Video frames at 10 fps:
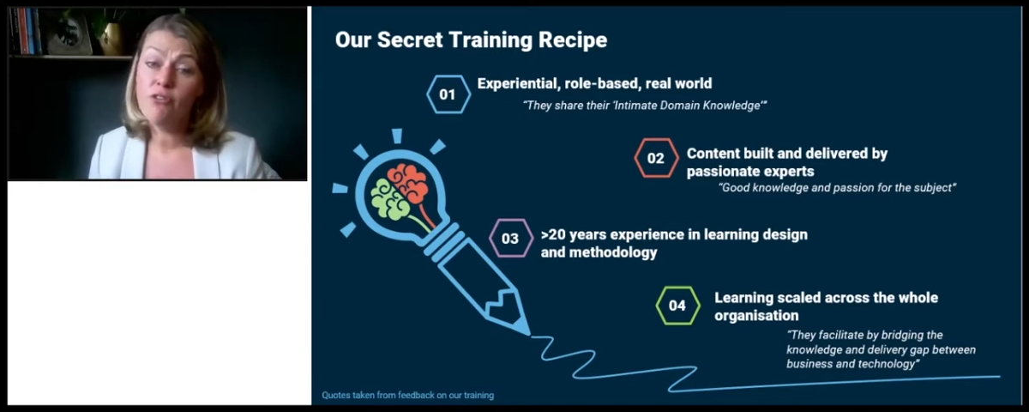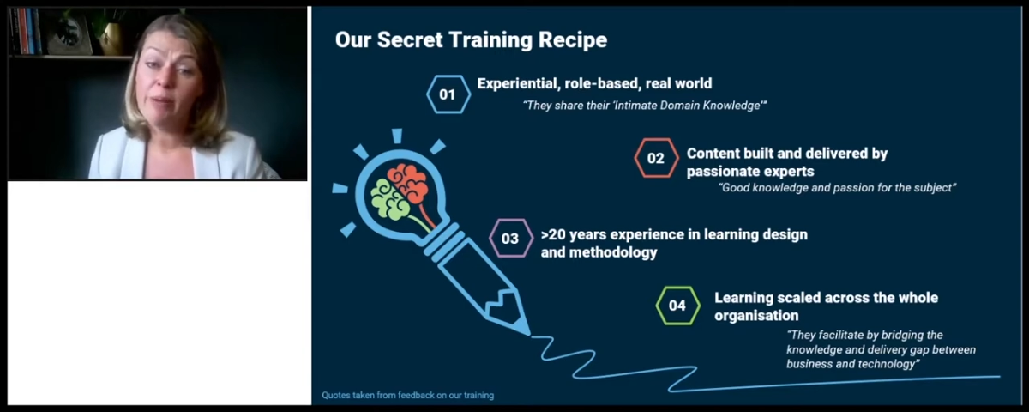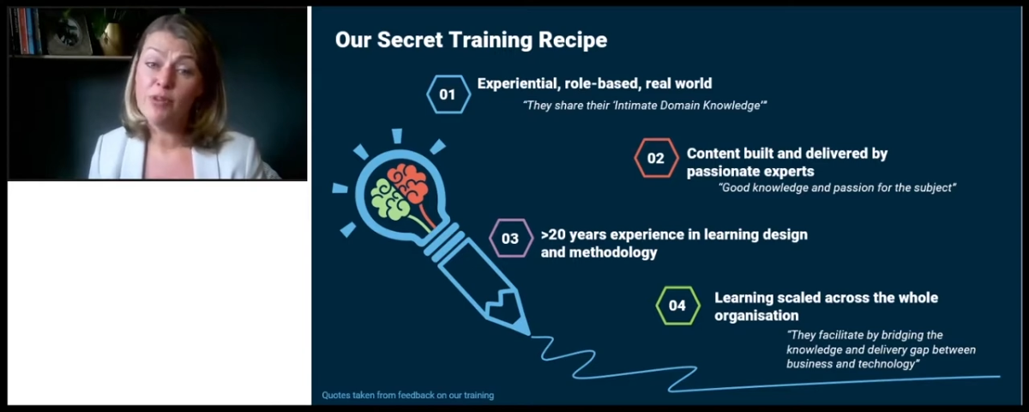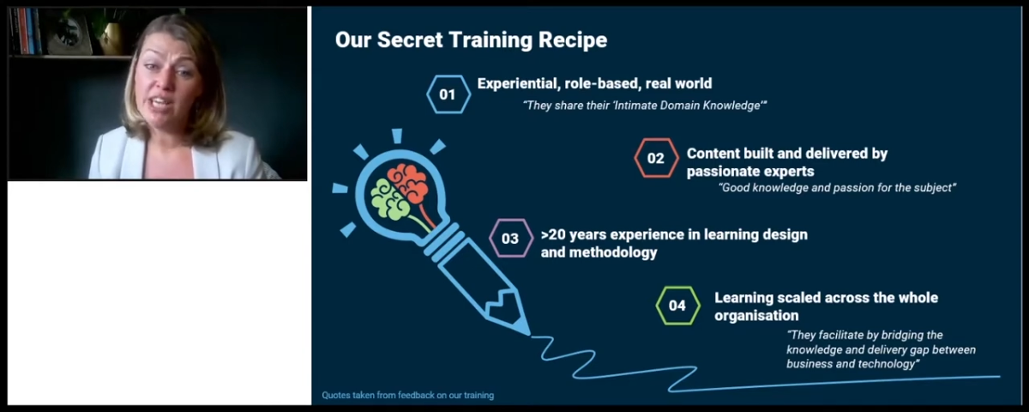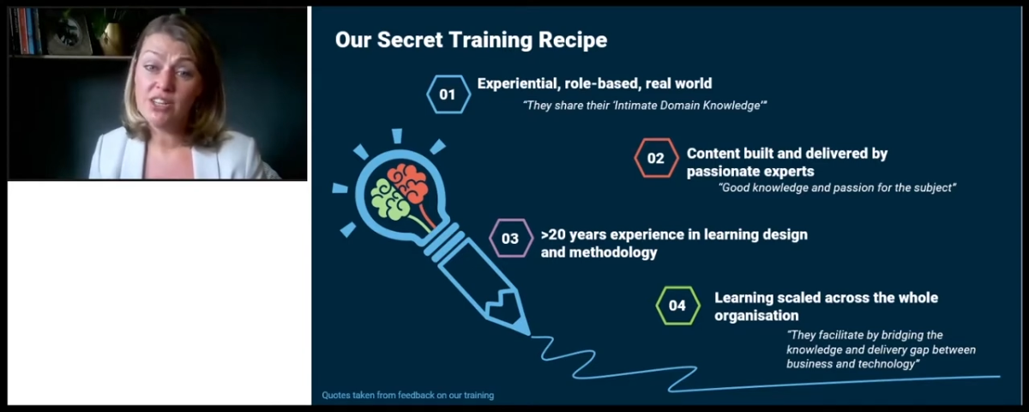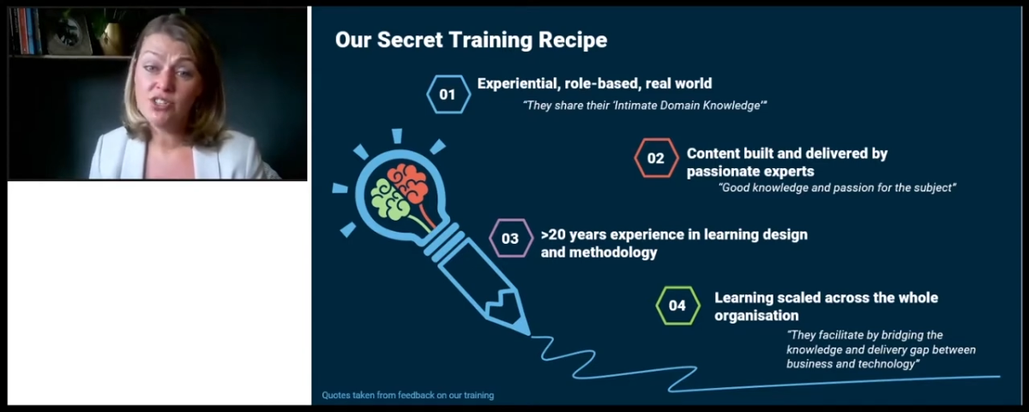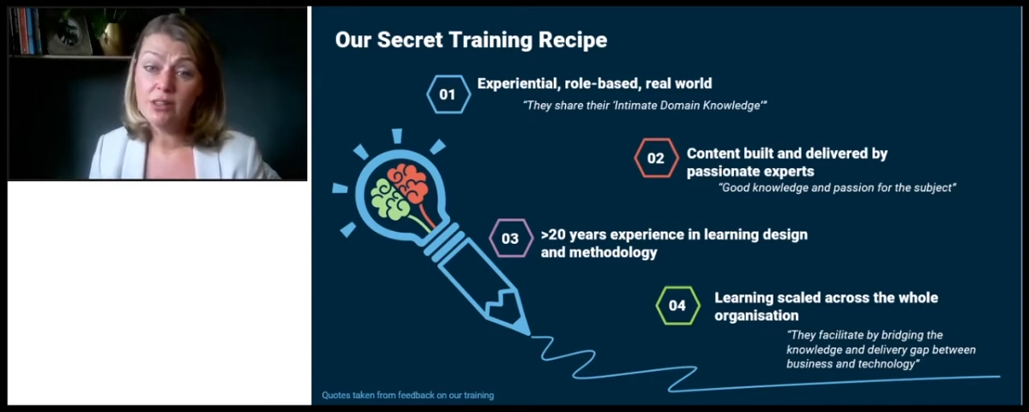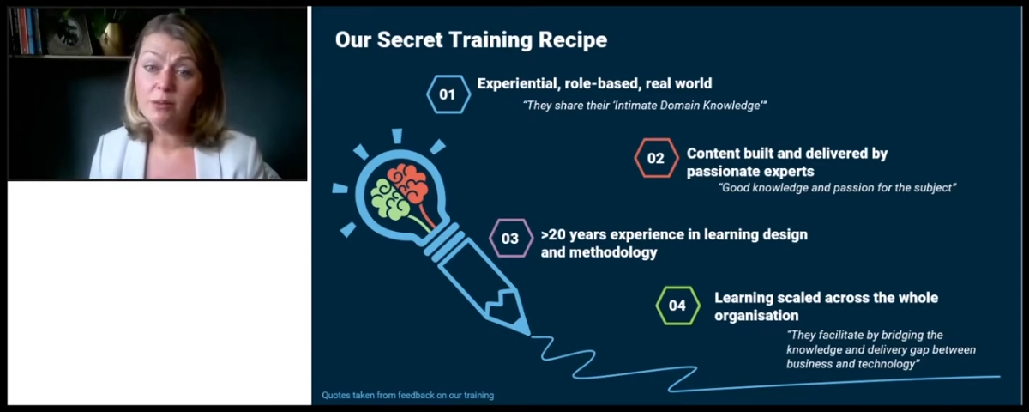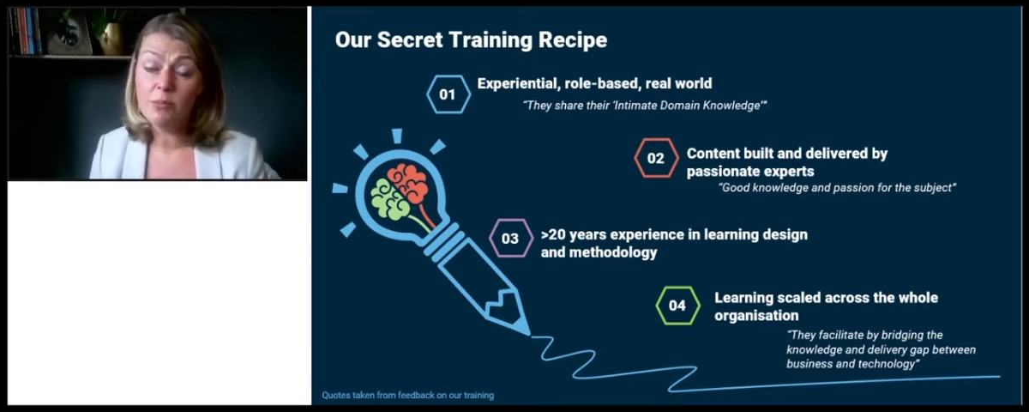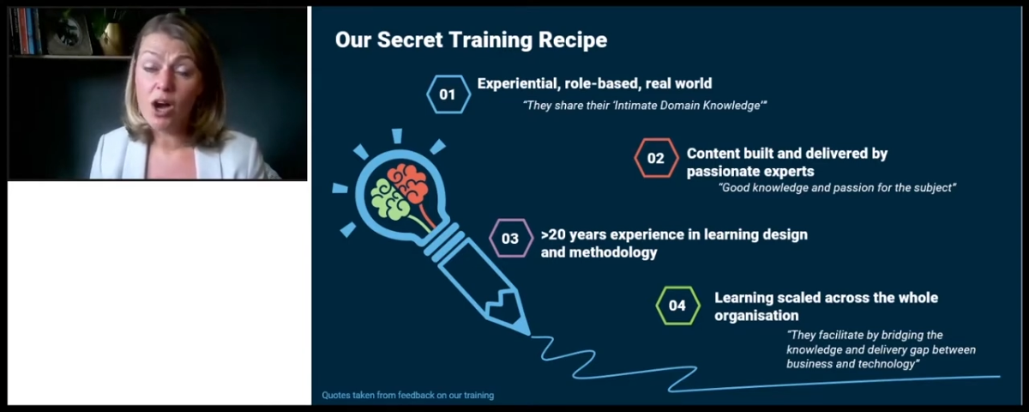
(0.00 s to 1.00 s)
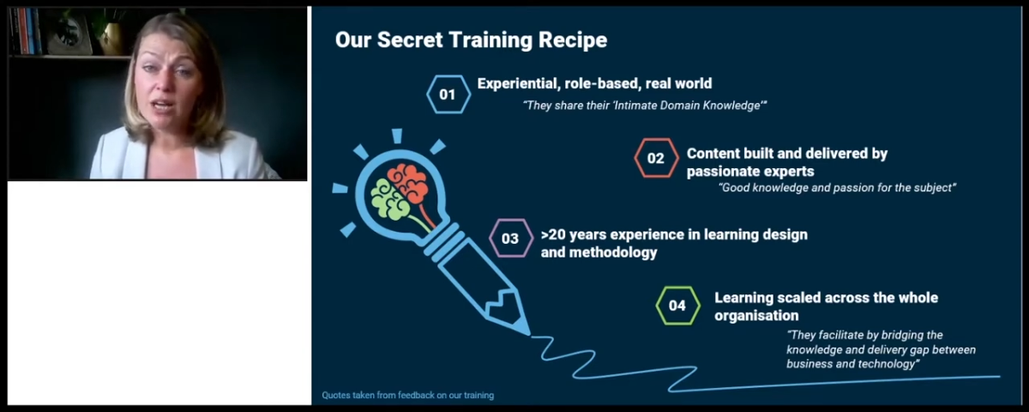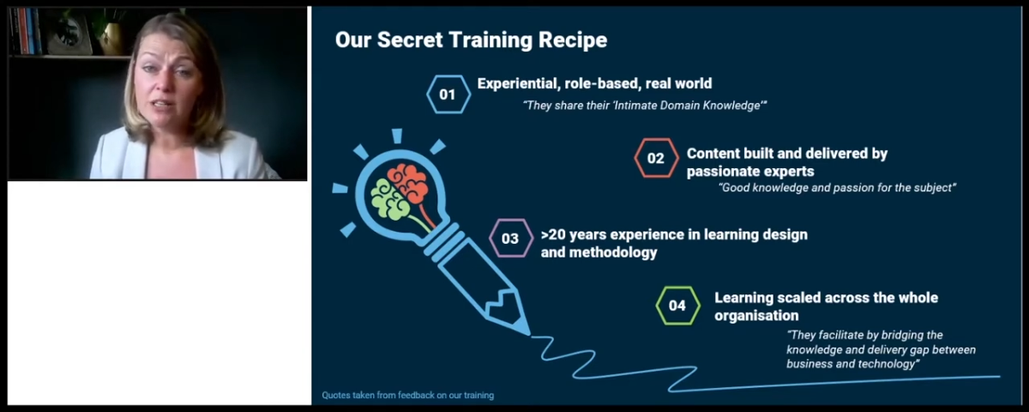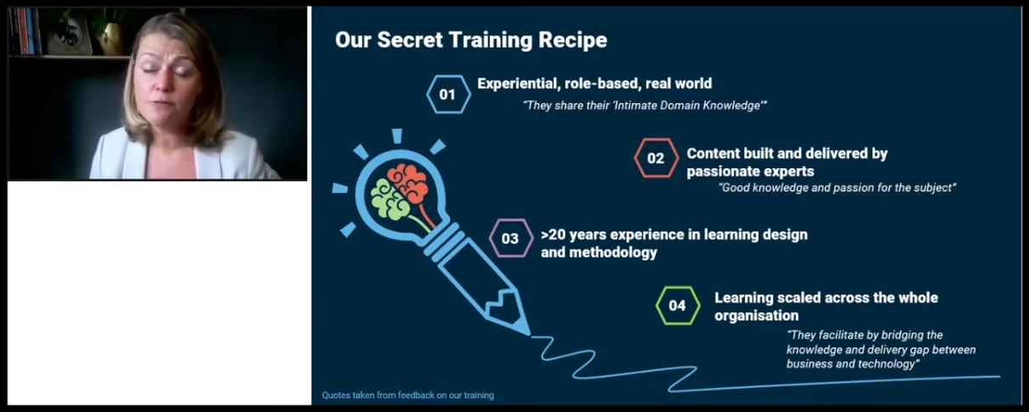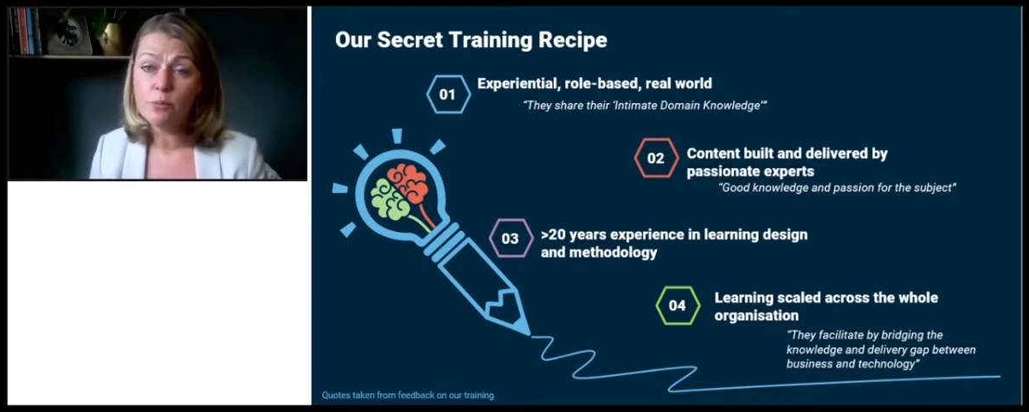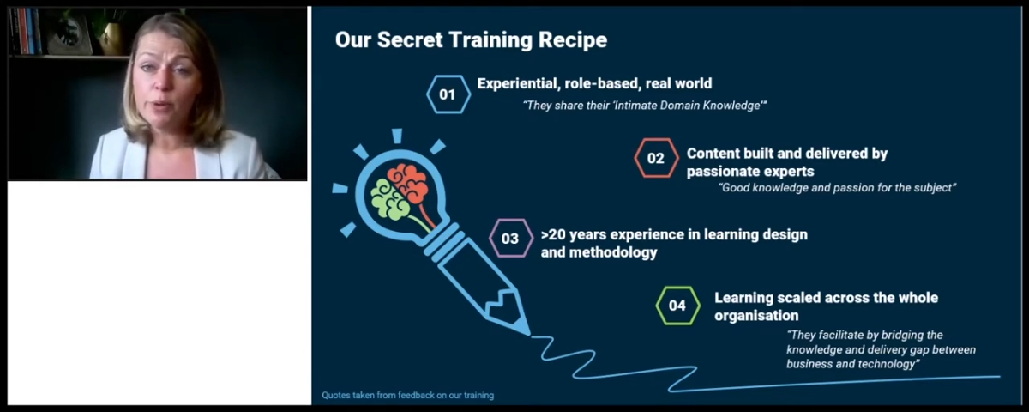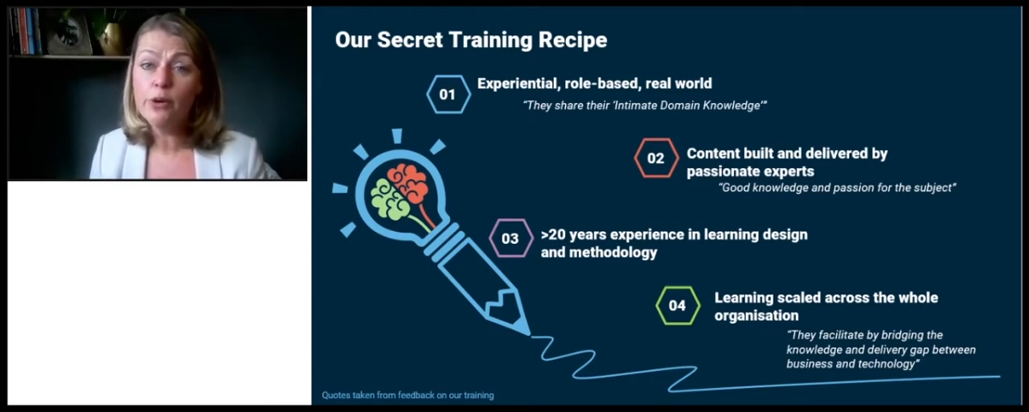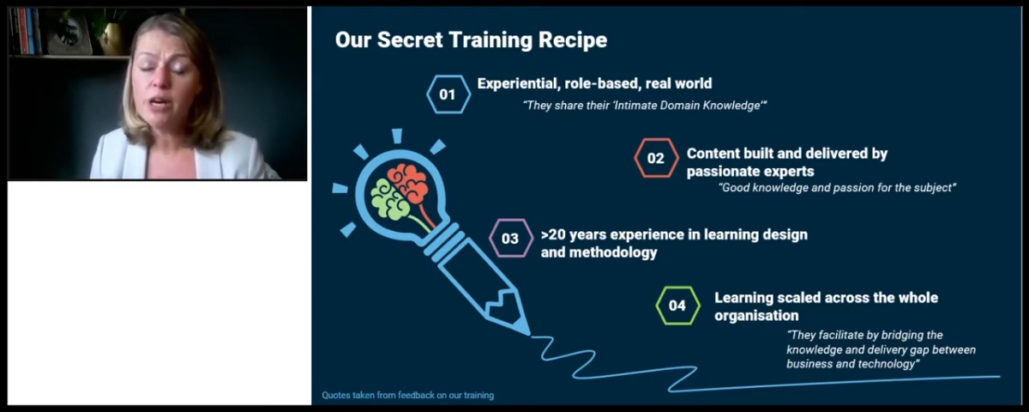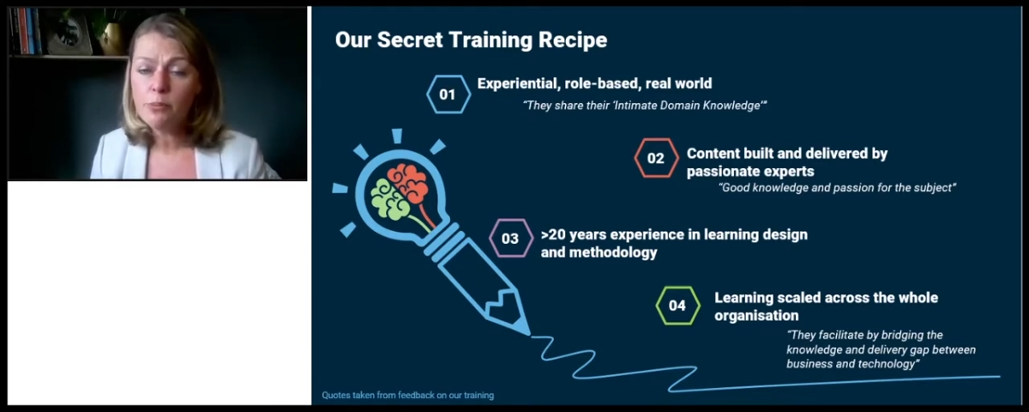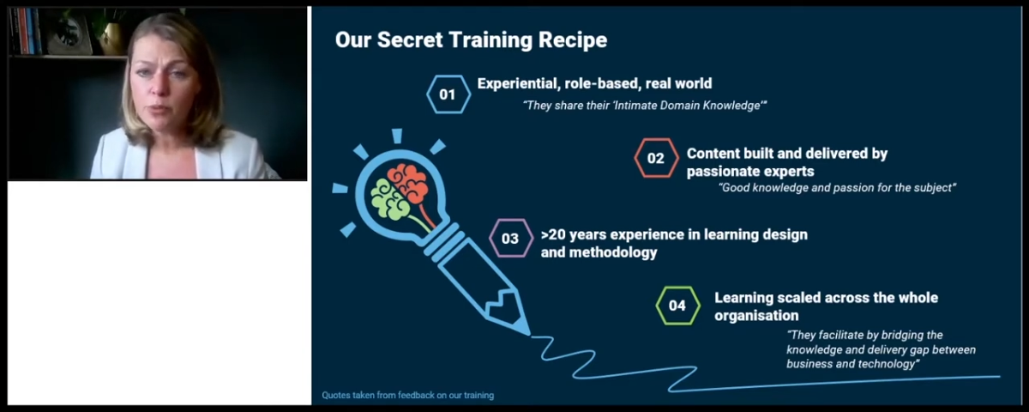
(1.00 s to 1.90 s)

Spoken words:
reputation in the market for both our